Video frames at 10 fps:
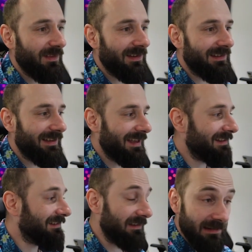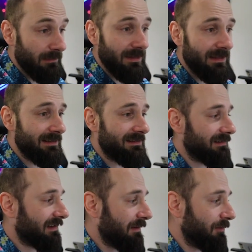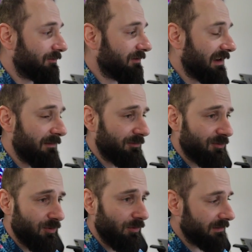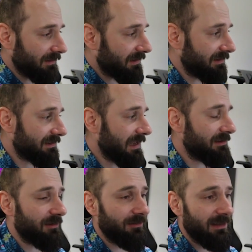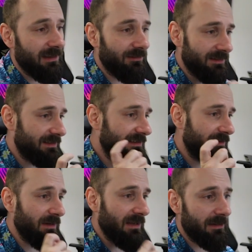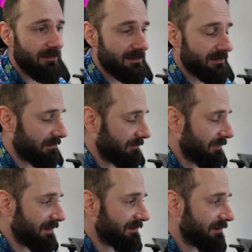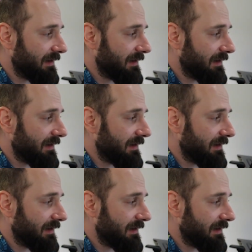and the minis came out cool. He stands on the 60mm base.